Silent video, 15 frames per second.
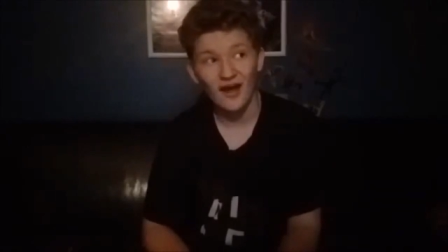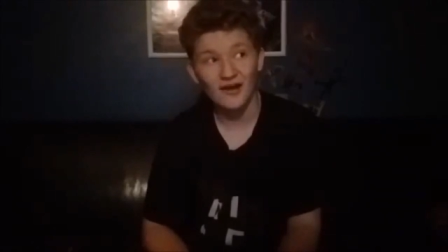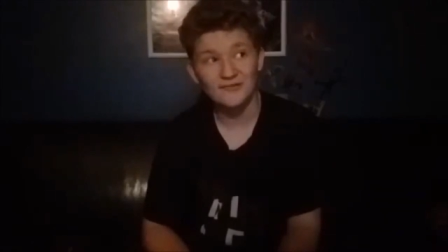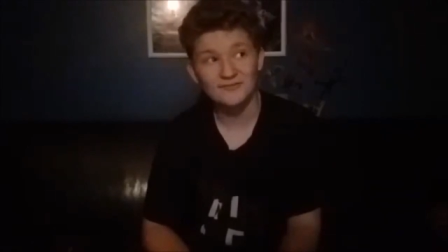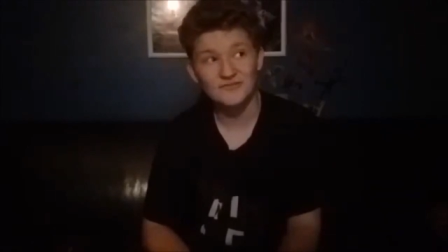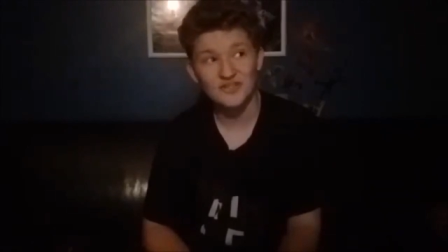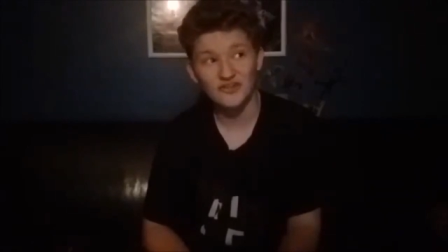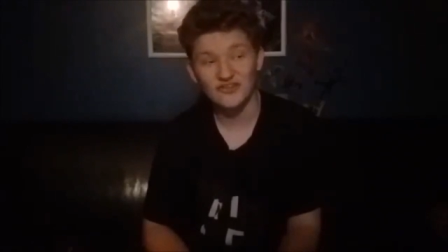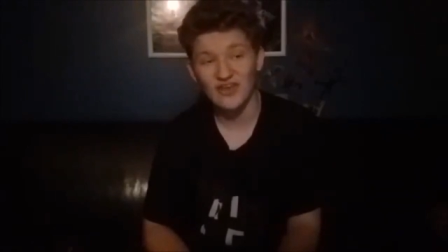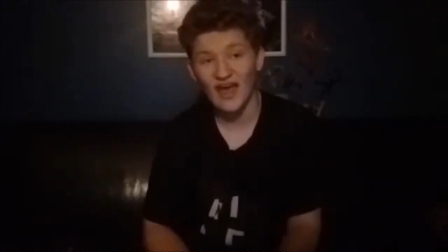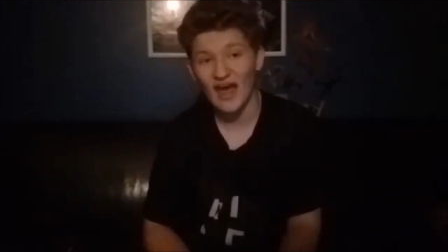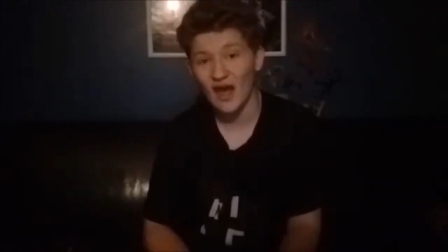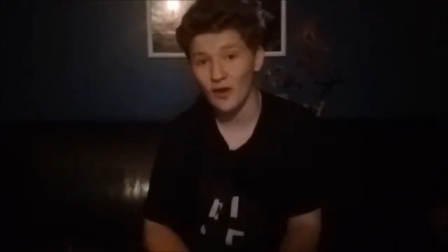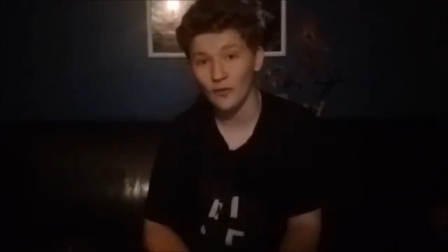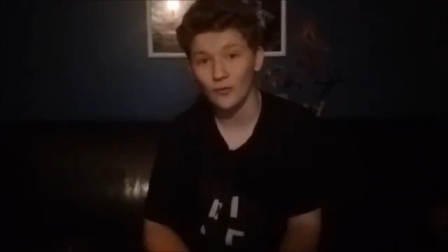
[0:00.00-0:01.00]
of just
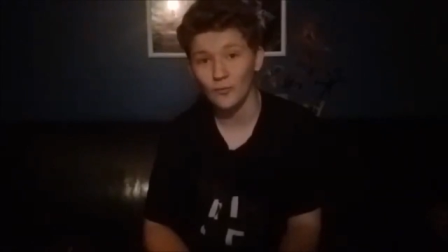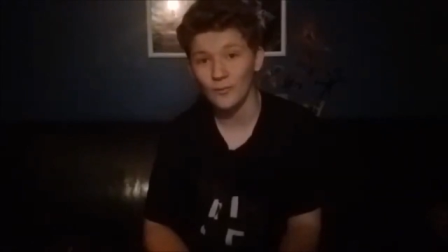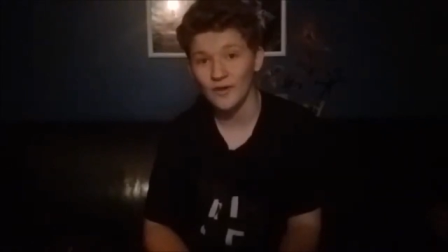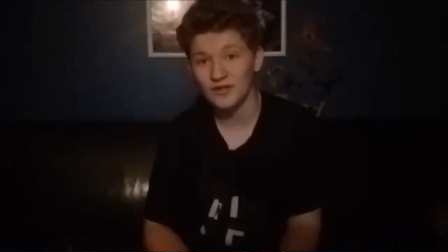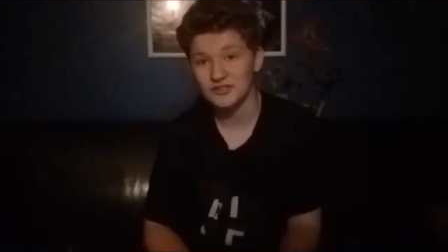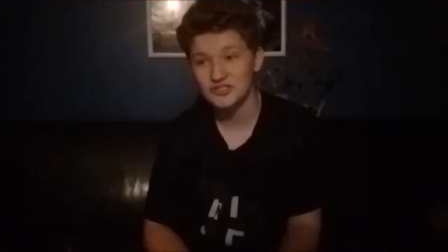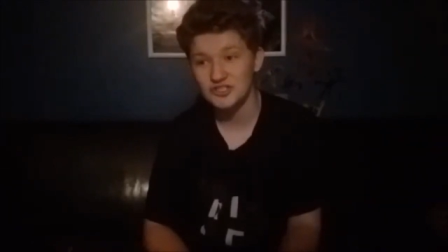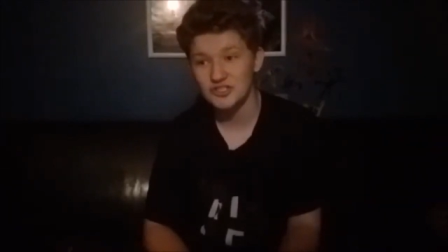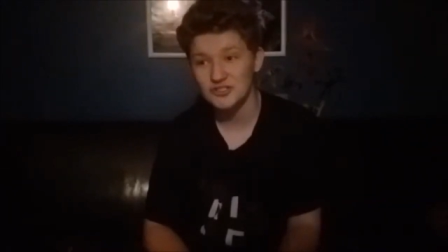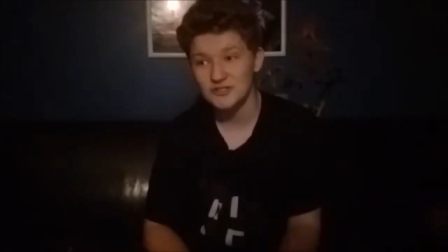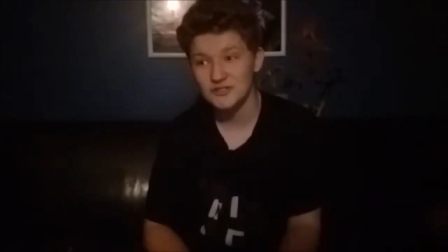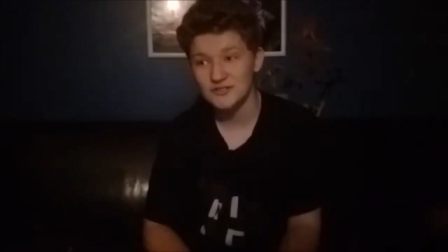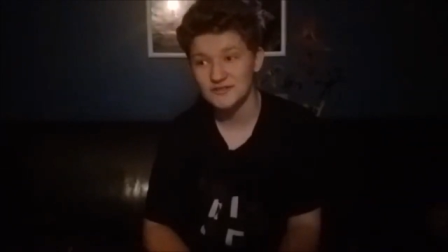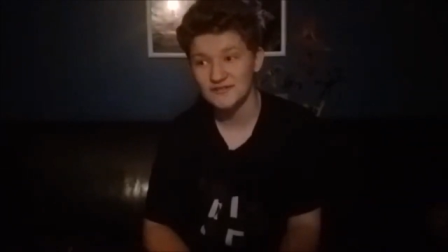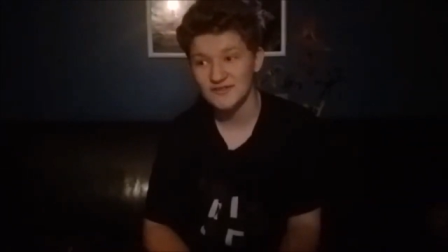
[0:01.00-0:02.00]
how much
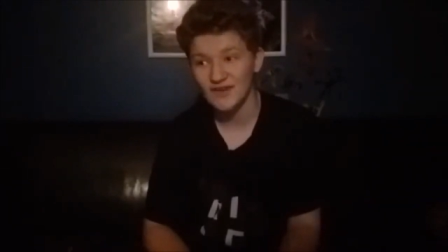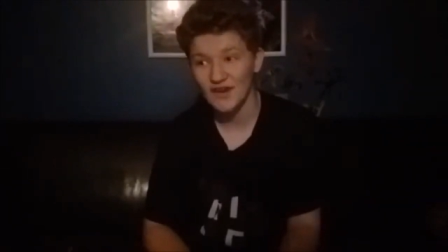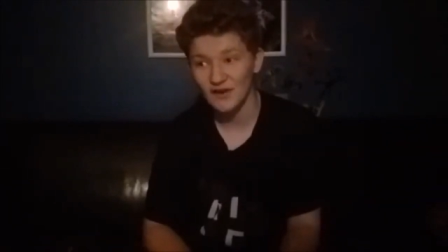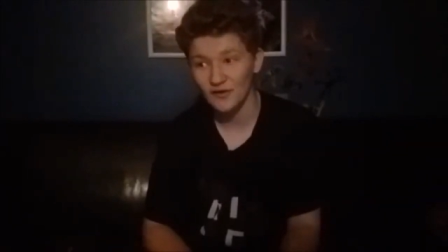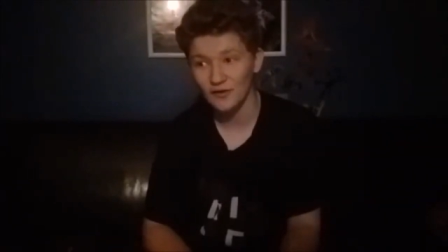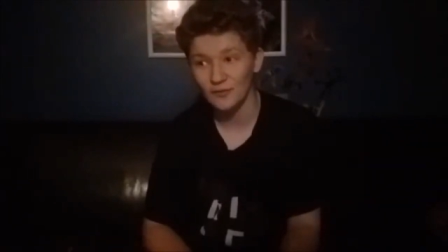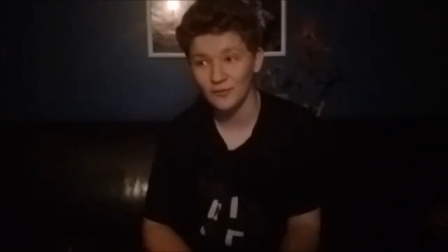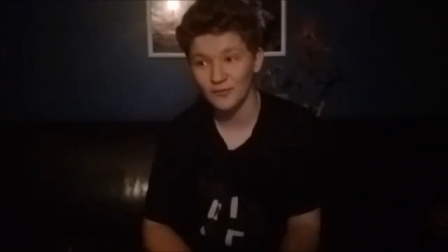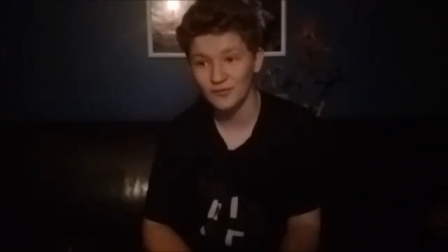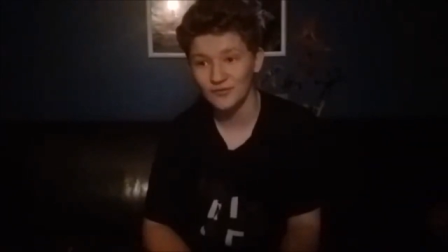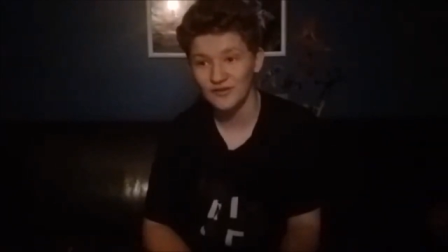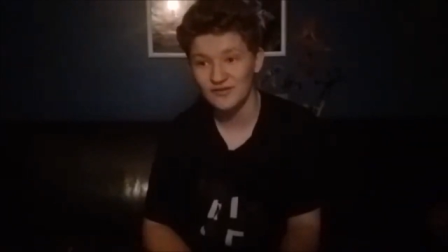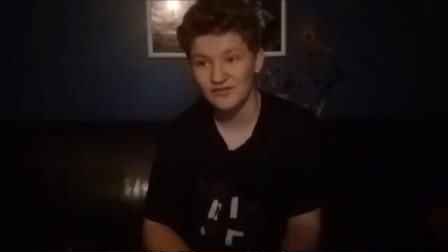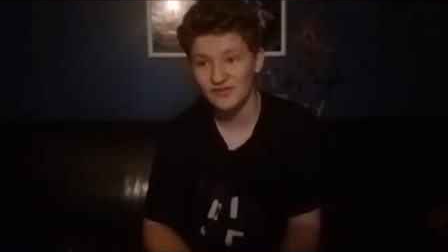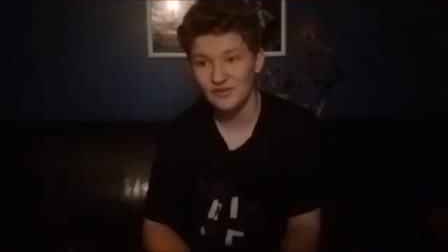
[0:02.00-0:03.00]

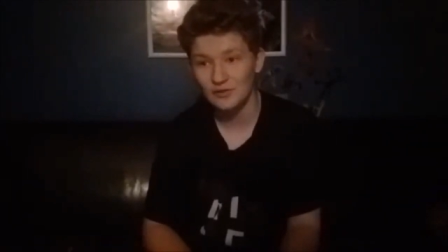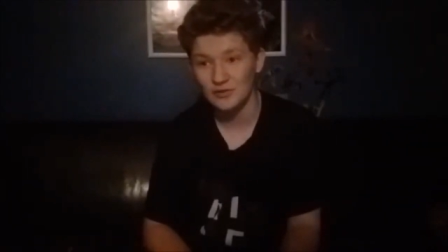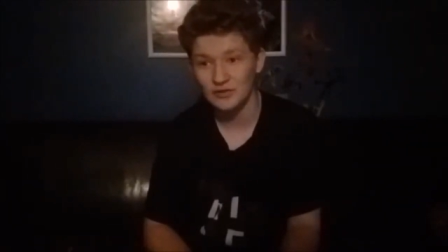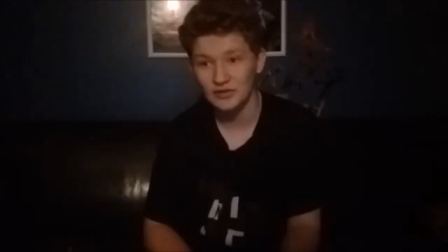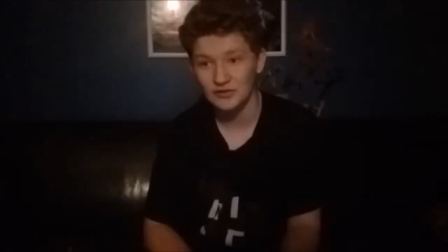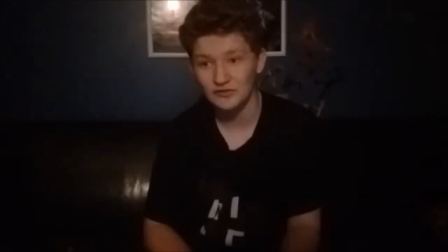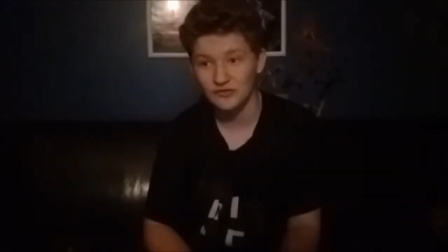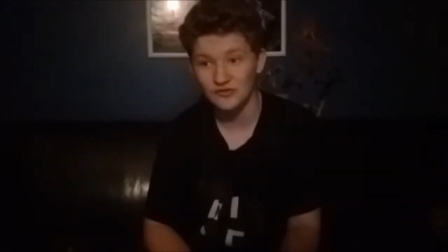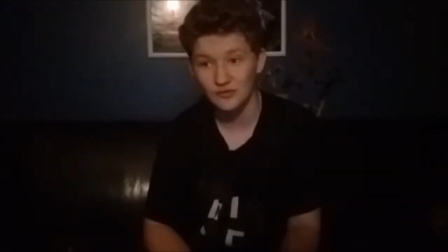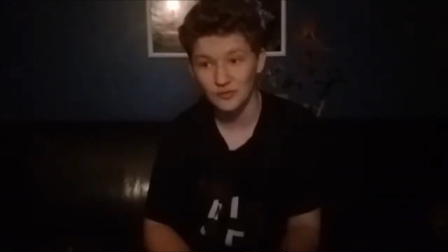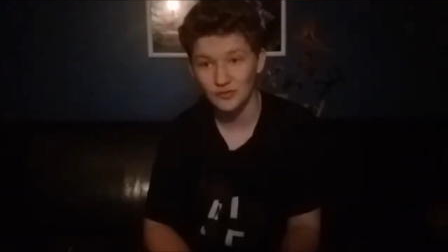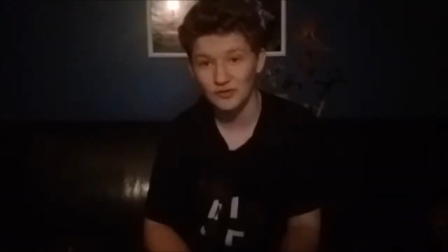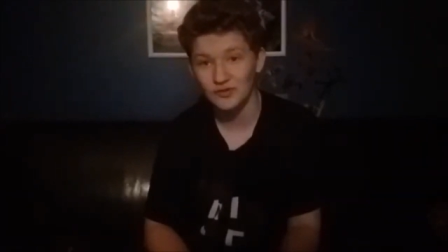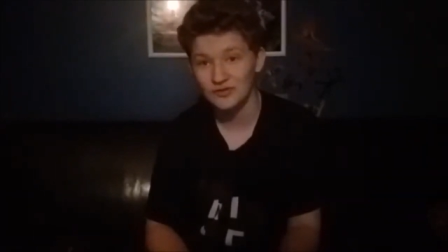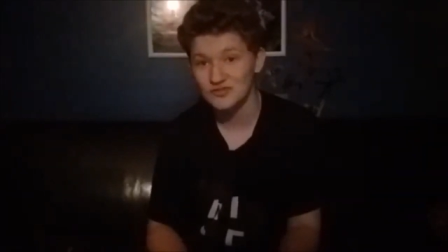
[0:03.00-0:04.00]
terribleness you can
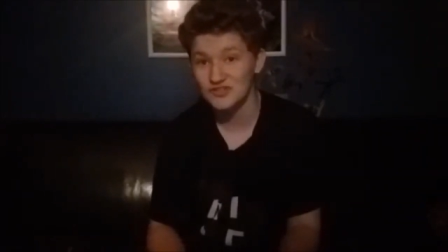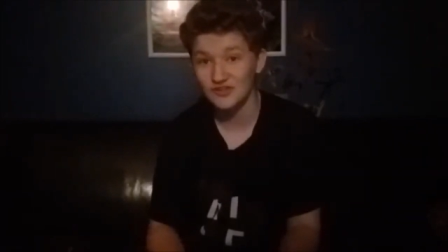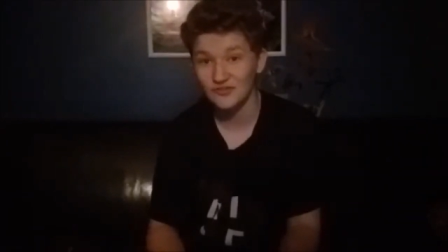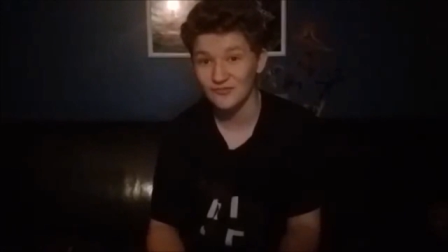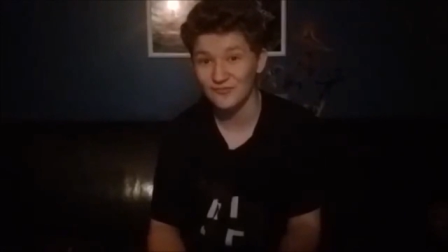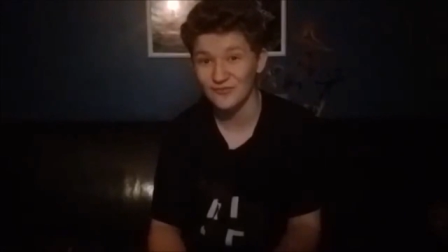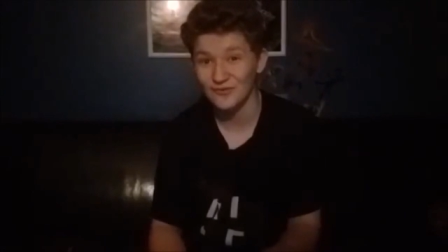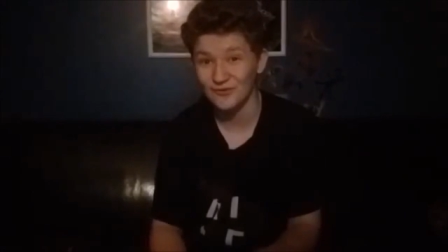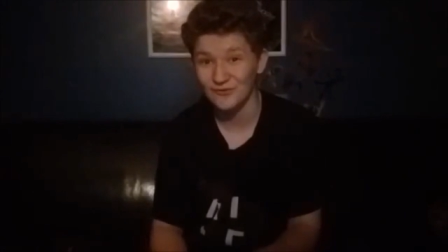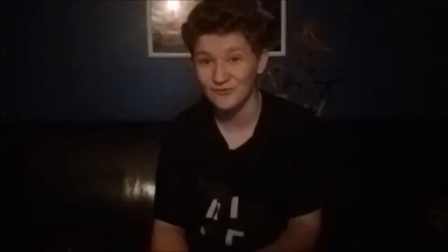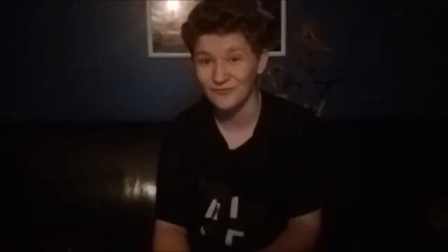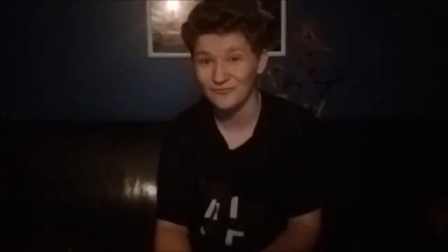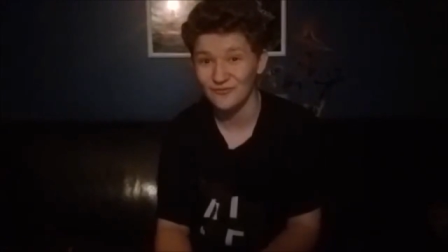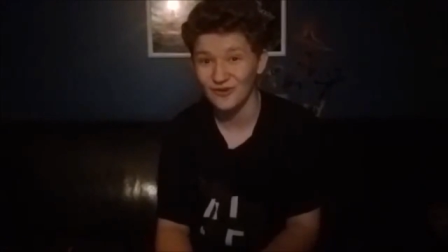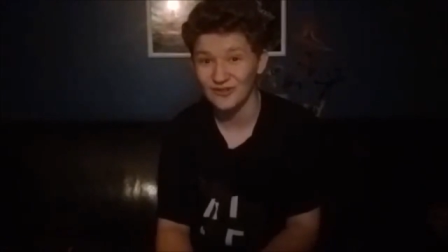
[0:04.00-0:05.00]
endure just for
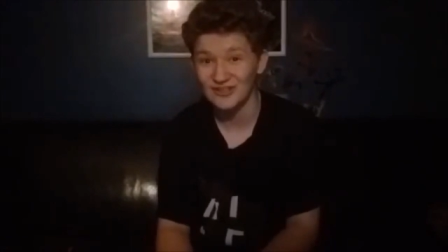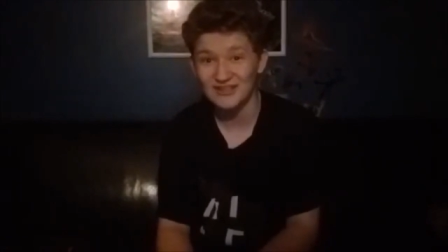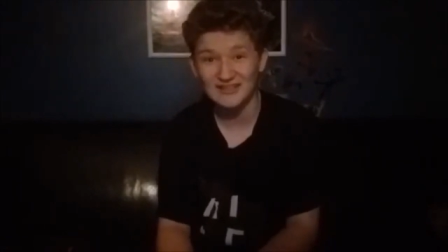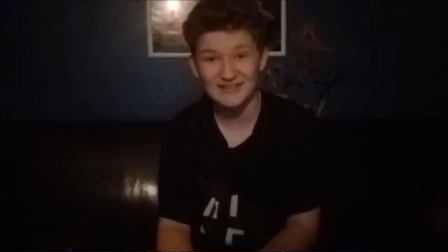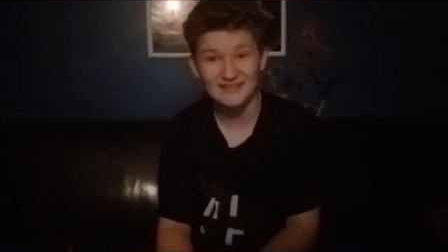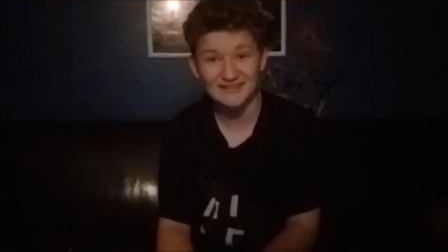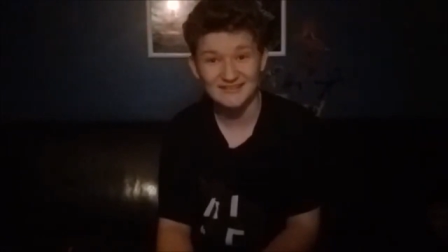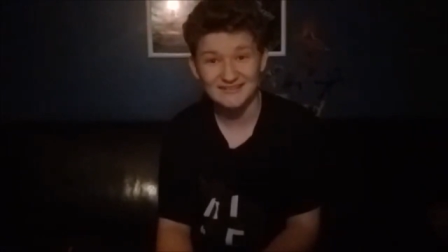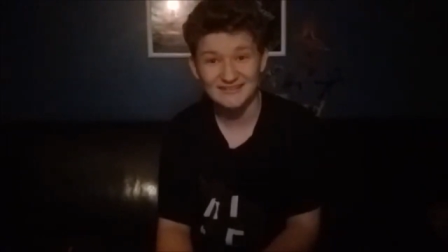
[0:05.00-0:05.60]
funny